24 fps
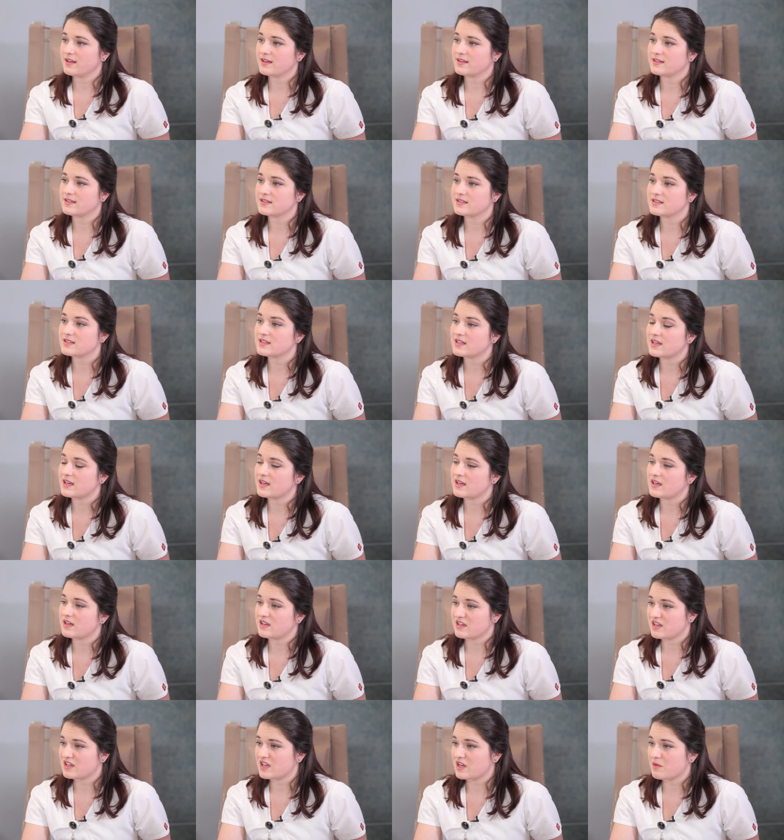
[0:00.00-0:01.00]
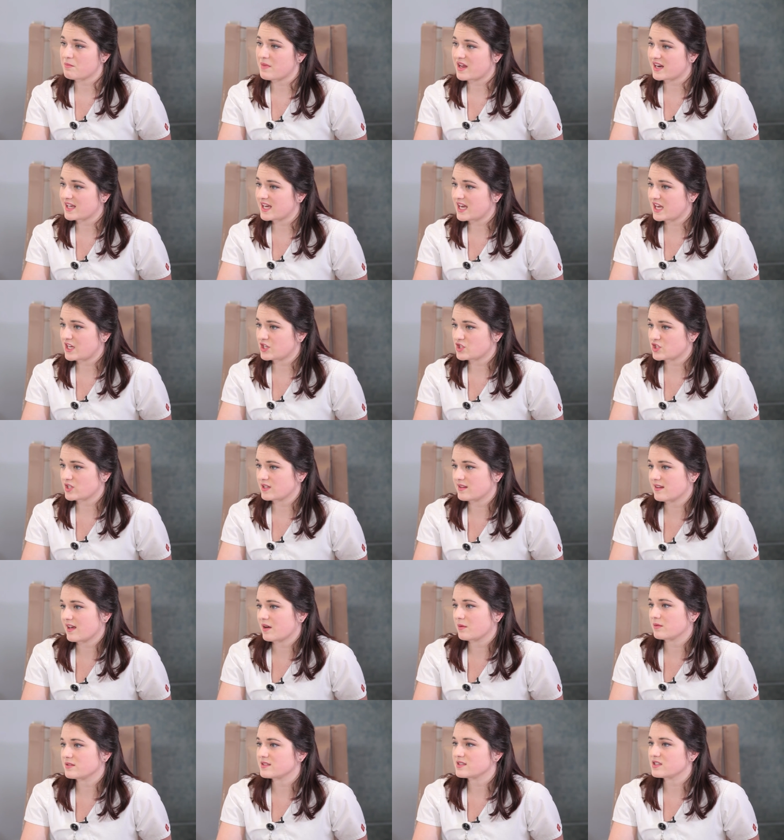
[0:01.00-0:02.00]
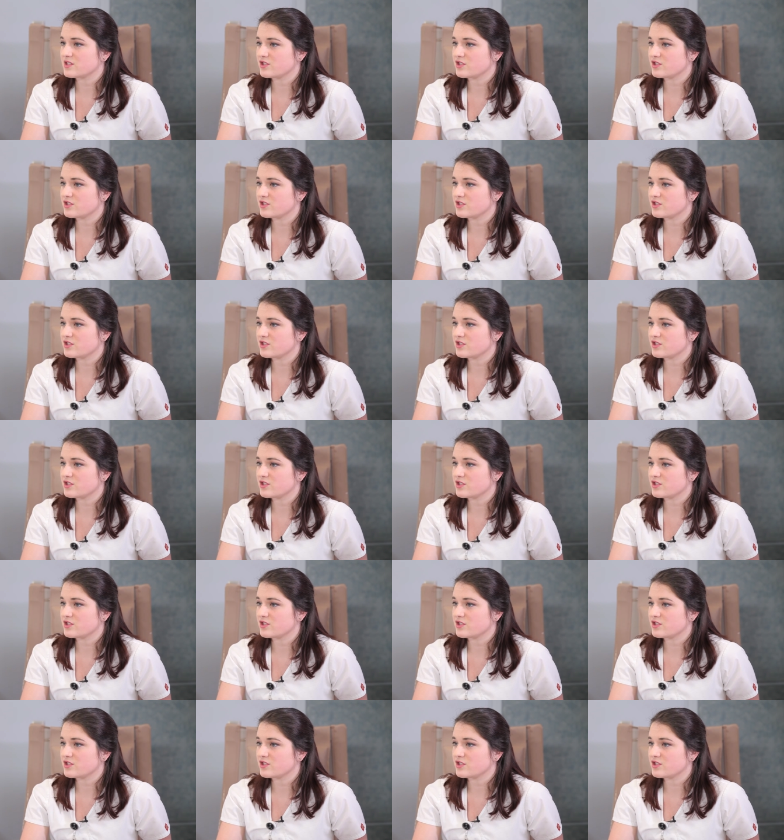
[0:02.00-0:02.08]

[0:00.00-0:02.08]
is the medication that was